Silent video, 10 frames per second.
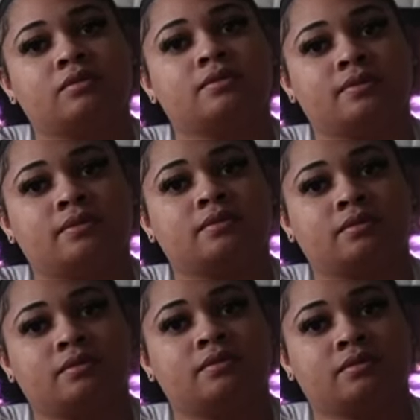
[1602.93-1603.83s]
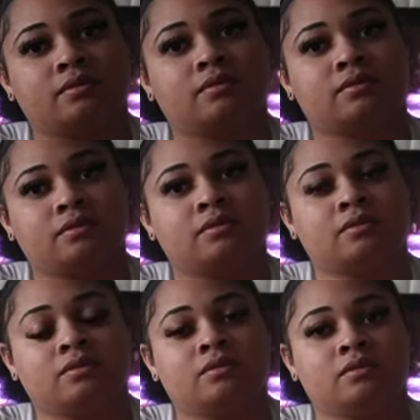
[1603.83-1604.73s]

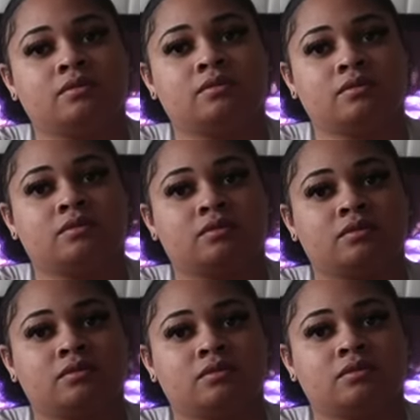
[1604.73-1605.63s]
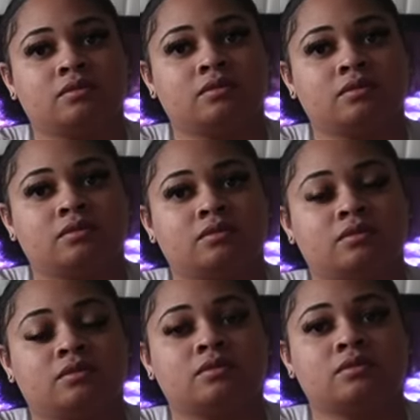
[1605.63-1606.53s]

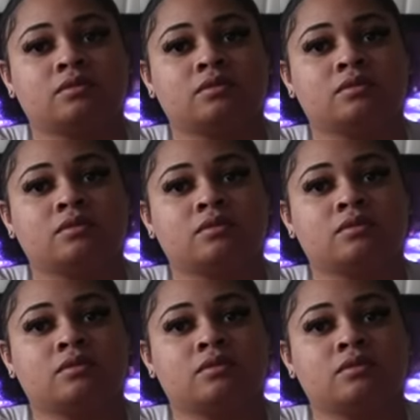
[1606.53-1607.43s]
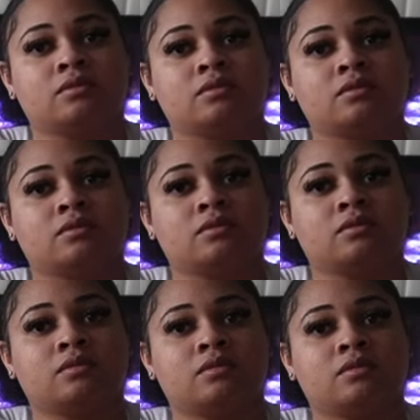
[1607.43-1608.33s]

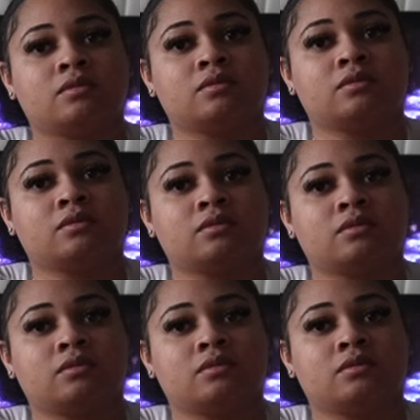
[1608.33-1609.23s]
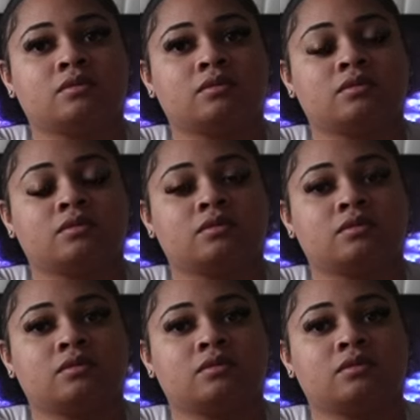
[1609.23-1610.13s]

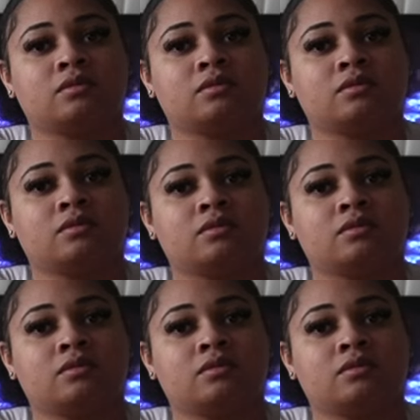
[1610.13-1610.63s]
(silent)